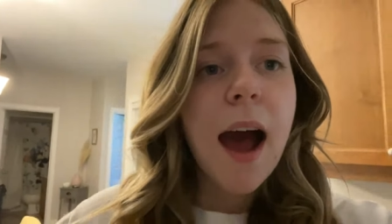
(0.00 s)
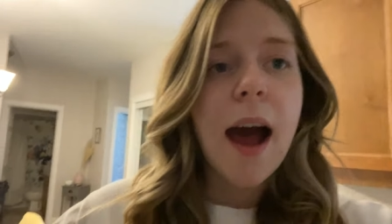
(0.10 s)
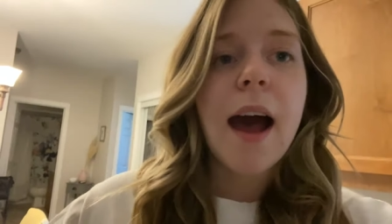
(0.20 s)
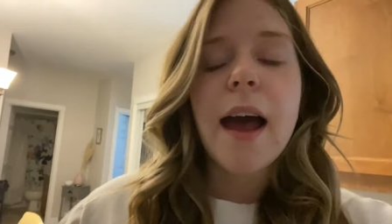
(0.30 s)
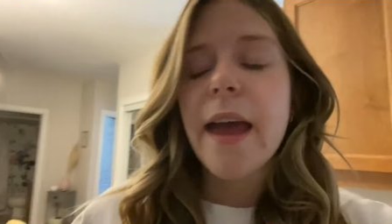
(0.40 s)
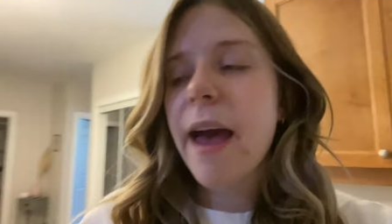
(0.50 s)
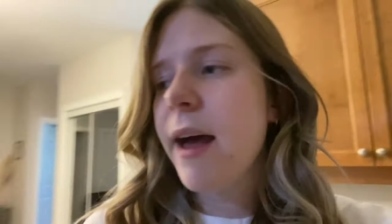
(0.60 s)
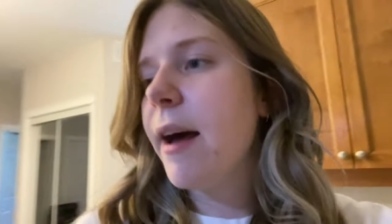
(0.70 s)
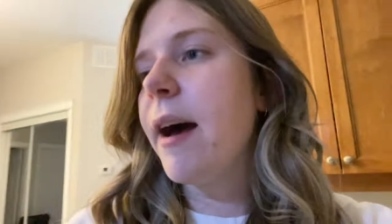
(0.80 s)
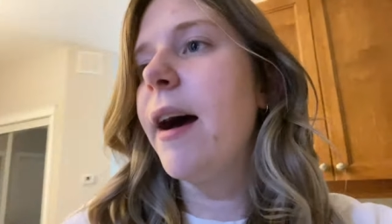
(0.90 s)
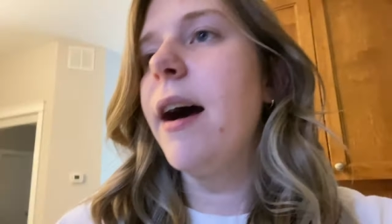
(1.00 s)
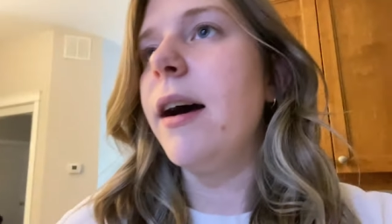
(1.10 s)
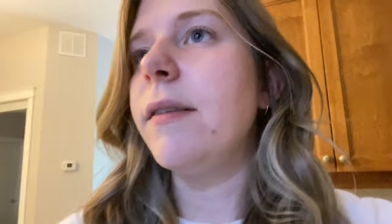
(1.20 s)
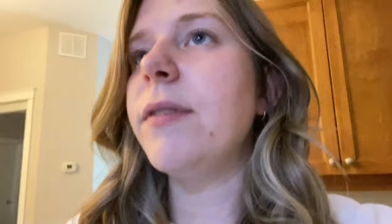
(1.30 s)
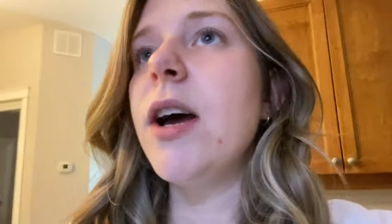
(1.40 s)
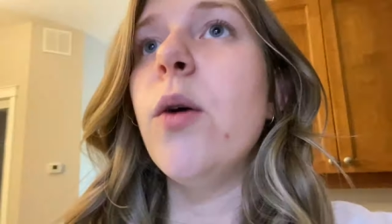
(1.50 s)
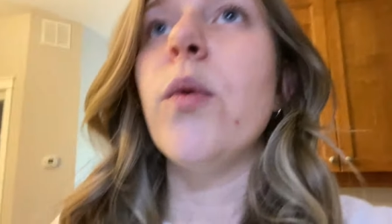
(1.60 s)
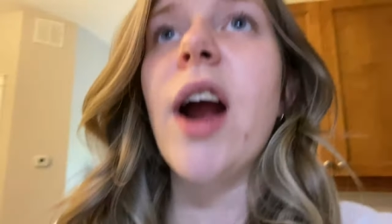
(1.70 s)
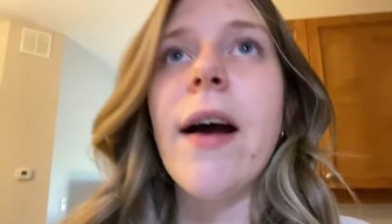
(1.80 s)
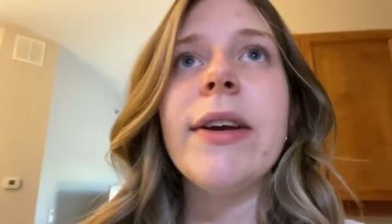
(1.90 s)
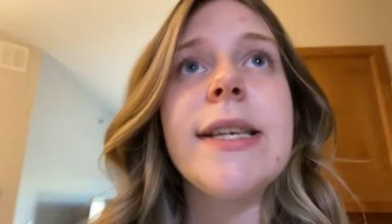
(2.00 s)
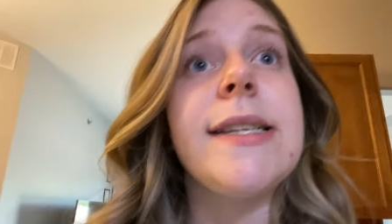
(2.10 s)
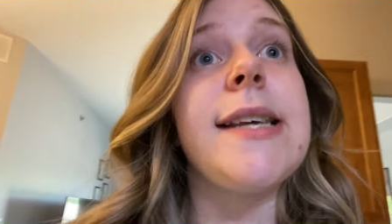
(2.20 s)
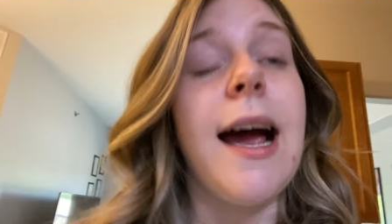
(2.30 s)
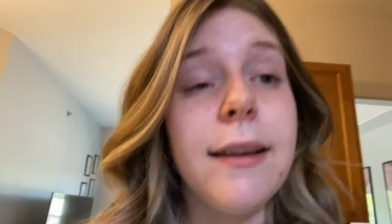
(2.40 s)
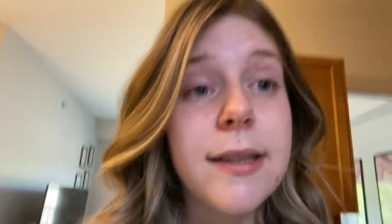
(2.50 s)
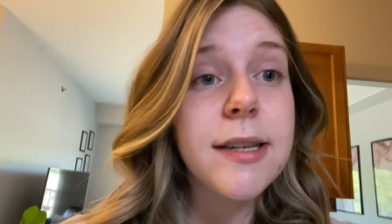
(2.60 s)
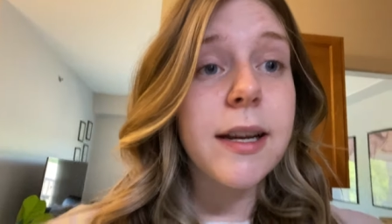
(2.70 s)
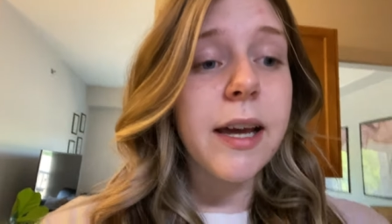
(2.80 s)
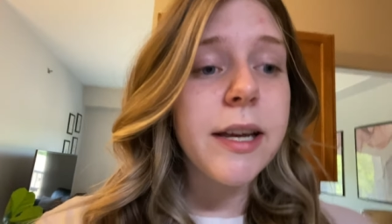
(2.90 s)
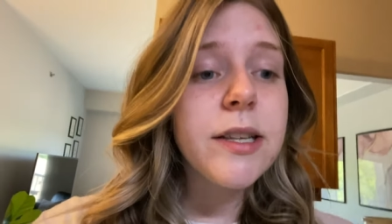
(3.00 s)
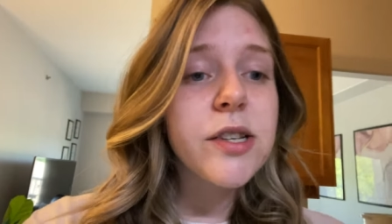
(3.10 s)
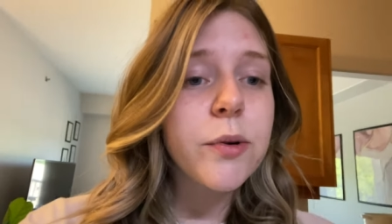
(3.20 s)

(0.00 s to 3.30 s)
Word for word: I have, we're having salad tonight.